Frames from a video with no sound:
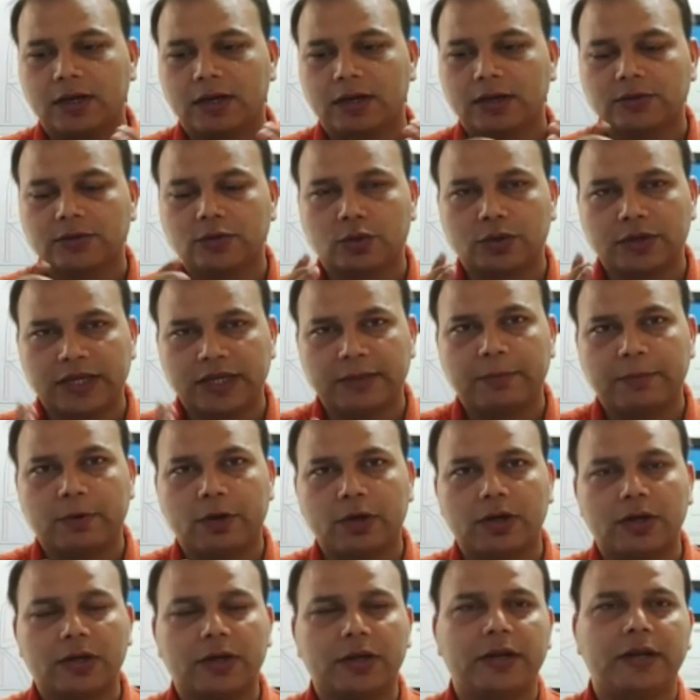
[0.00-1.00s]
So keep
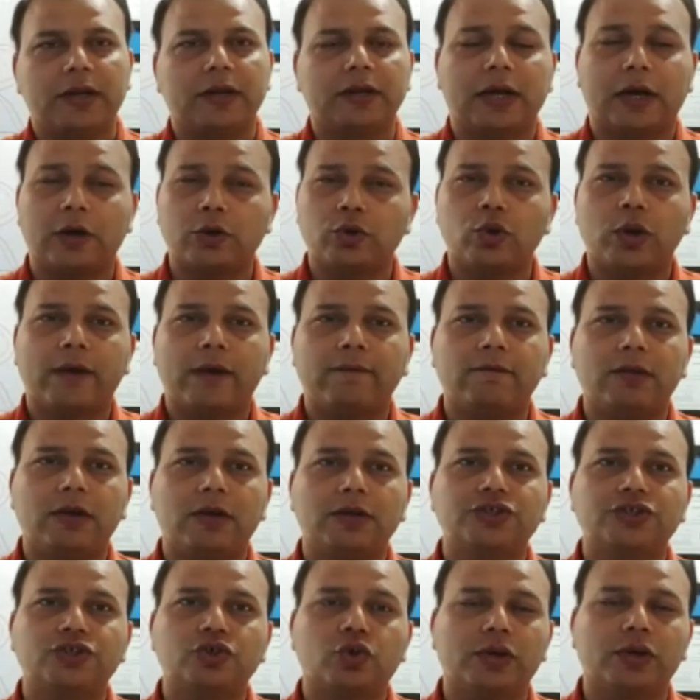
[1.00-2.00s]
on learning. Now you have
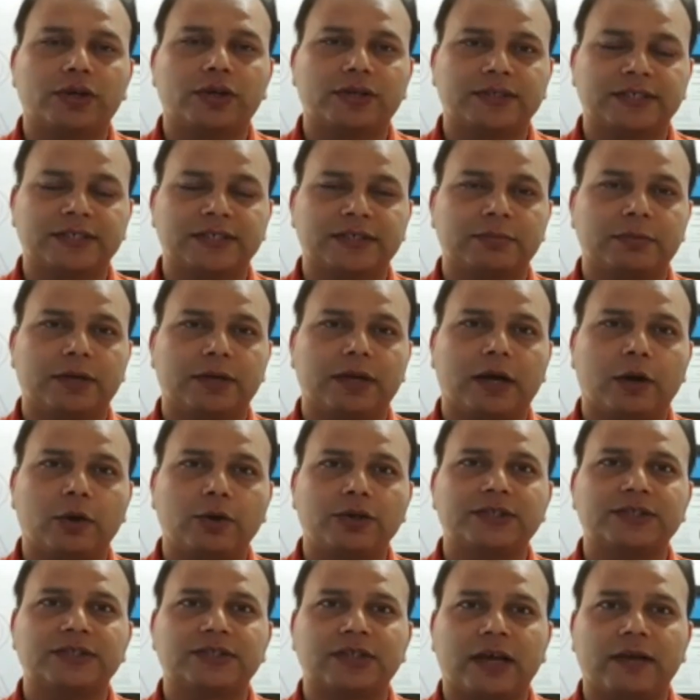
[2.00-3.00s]
learned shoulder assessment. Now
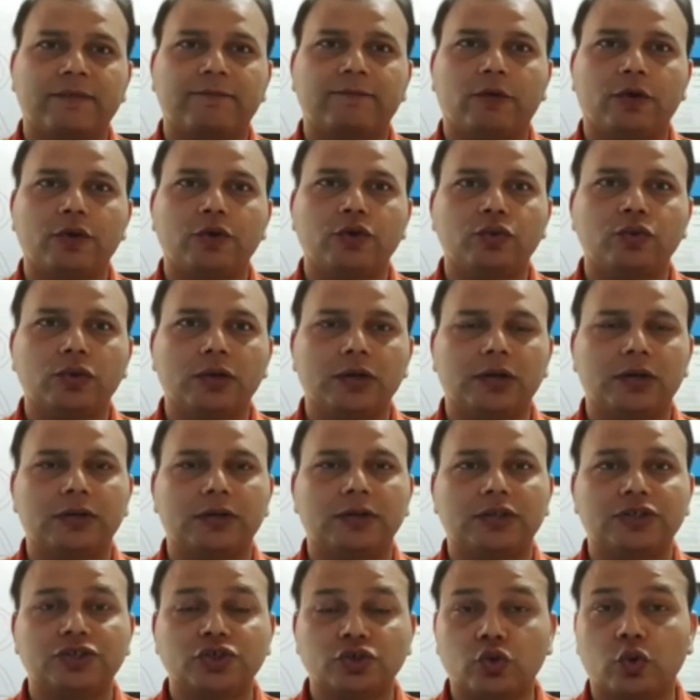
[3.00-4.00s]
it's time for you to
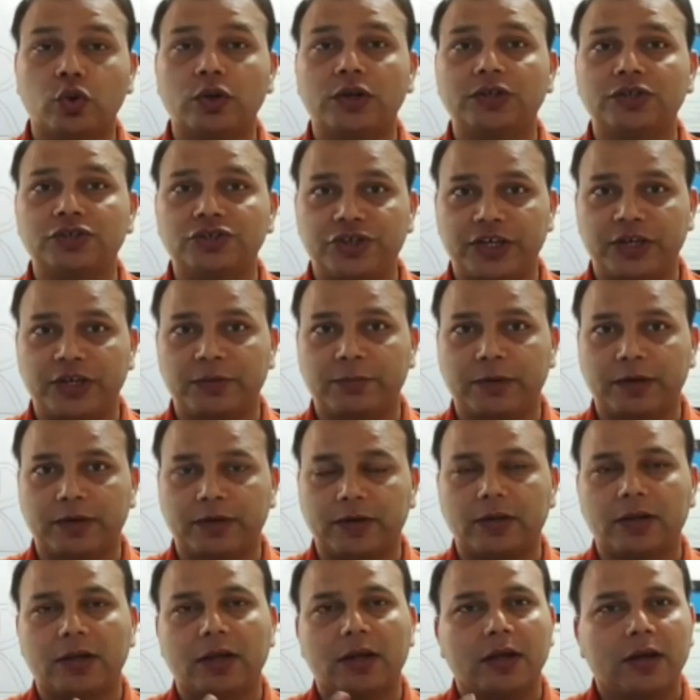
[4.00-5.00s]
learn the shoulder treatment.